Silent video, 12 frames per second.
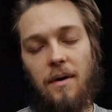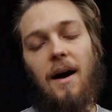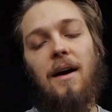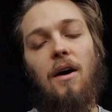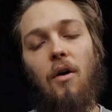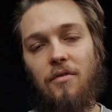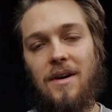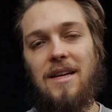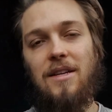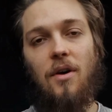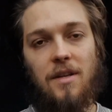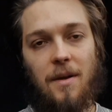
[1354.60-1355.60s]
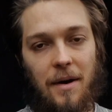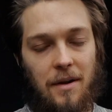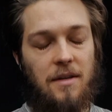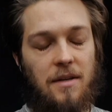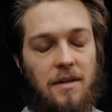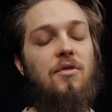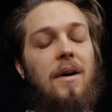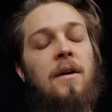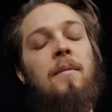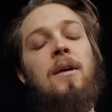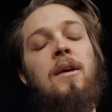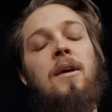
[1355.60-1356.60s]
already talked about Inside Tracker,
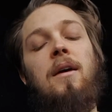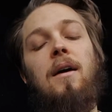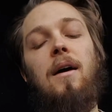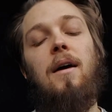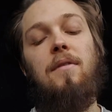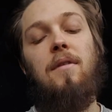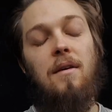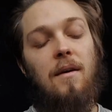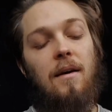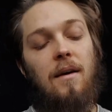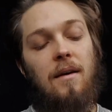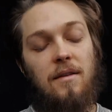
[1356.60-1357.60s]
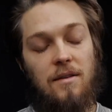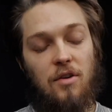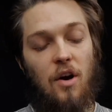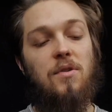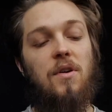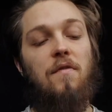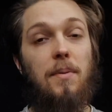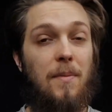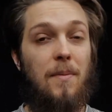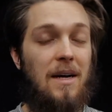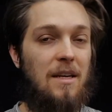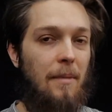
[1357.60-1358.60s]
and in terms of
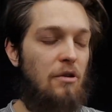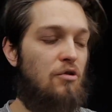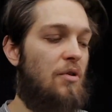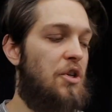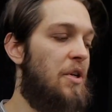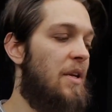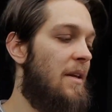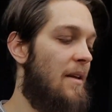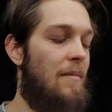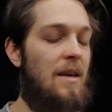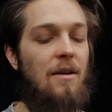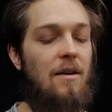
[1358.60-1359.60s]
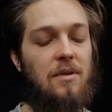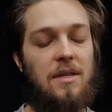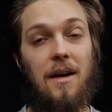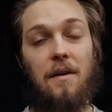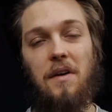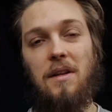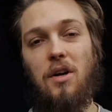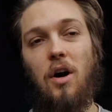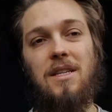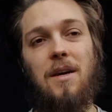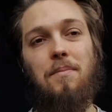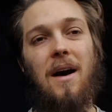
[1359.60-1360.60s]
optimizing my nutrition, here is kind of the
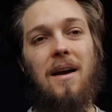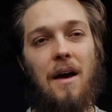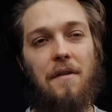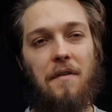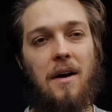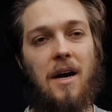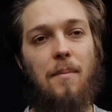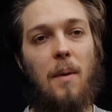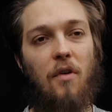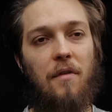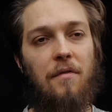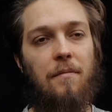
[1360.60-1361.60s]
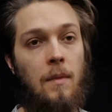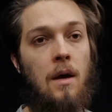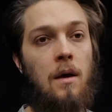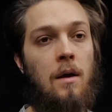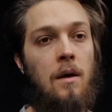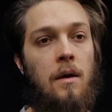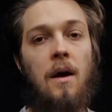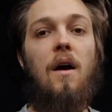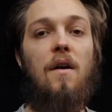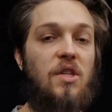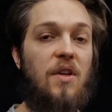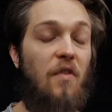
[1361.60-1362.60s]
concept I have come up with.
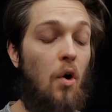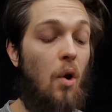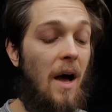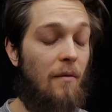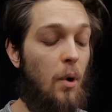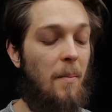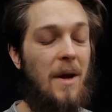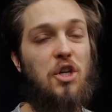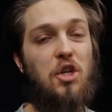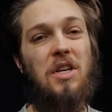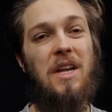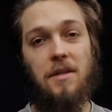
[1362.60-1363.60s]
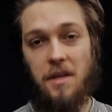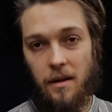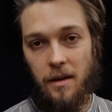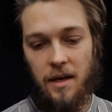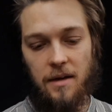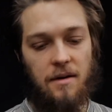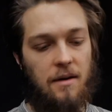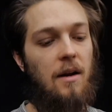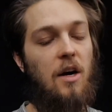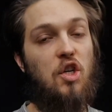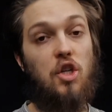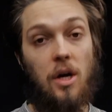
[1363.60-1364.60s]
First of all, I want to mention that I still eat a
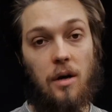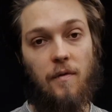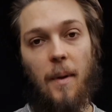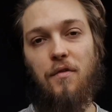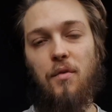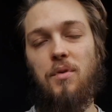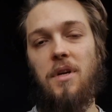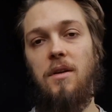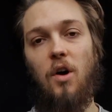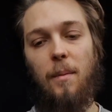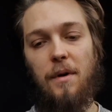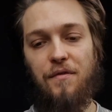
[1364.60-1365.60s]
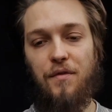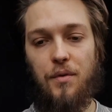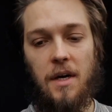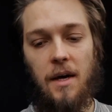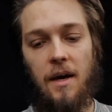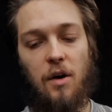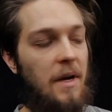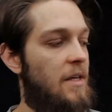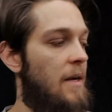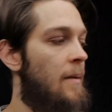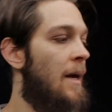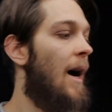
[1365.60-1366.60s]
large chunk of my food in normal food
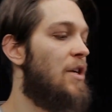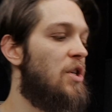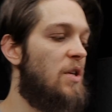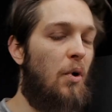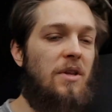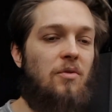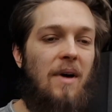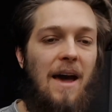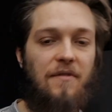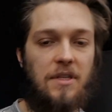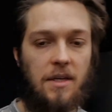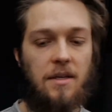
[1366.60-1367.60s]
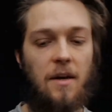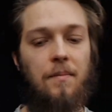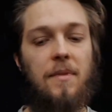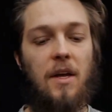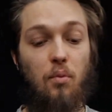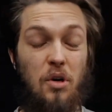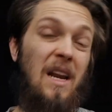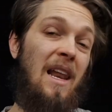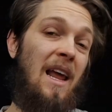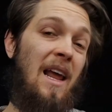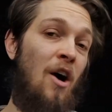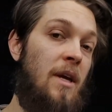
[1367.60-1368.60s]
quality. I just wanted to have a system that would
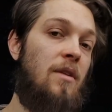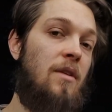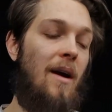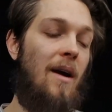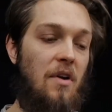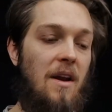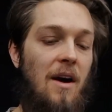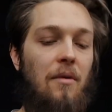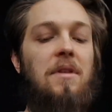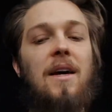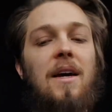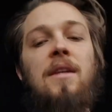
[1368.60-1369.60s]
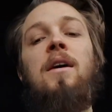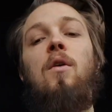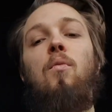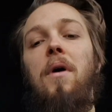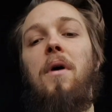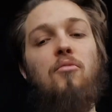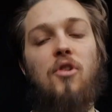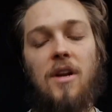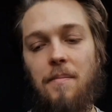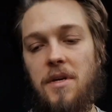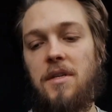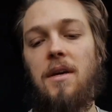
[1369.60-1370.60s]
allow me to every now and then, when I'm really
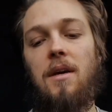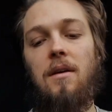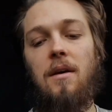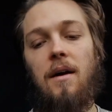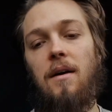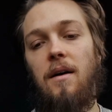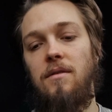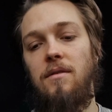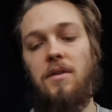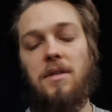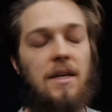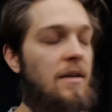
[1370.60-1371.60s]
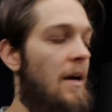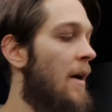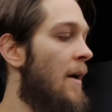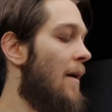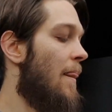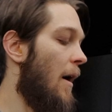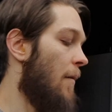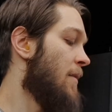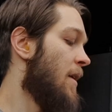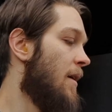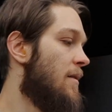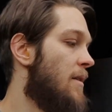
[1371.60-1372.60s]
busy, not eat. Now,
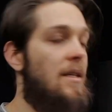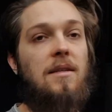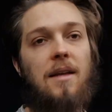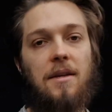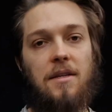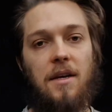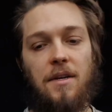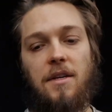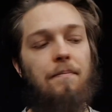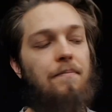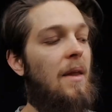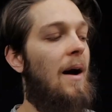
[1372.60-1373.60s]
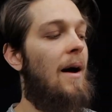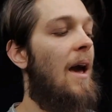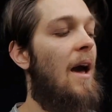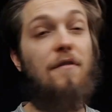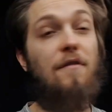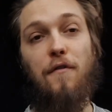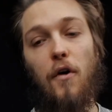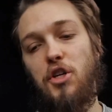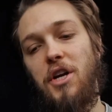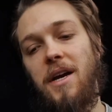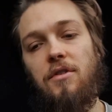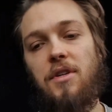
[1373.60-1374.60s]
this is that system. I have 4
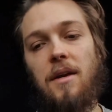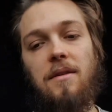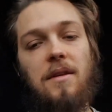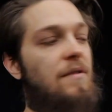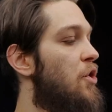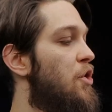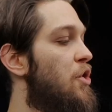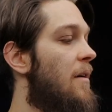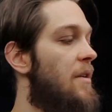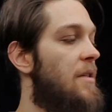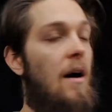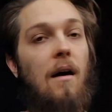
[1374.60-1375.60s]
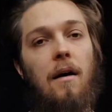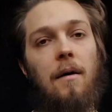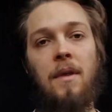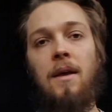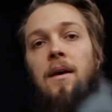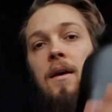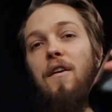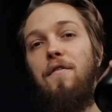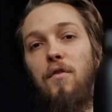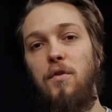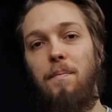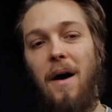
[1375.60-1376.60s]
shakers, and these 4 shakers are
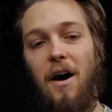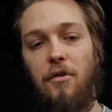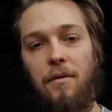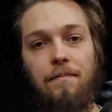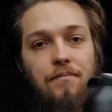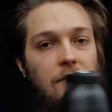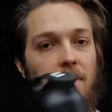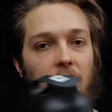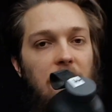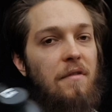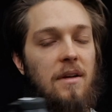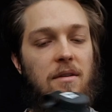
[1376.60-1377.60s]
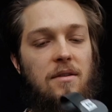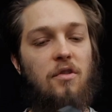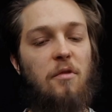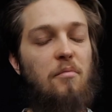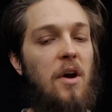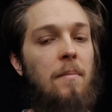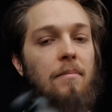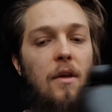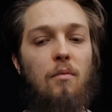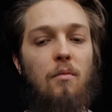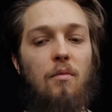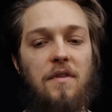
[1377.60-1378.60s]
food powder filled to the brim
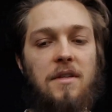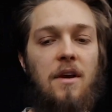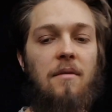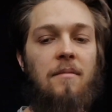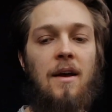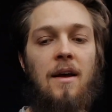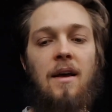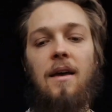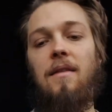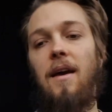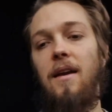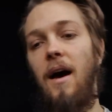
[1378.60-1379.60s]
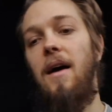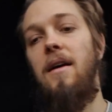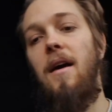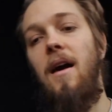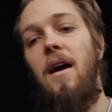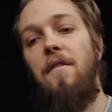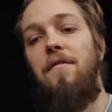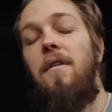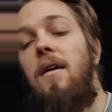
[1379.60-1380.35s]
with this here. Then I have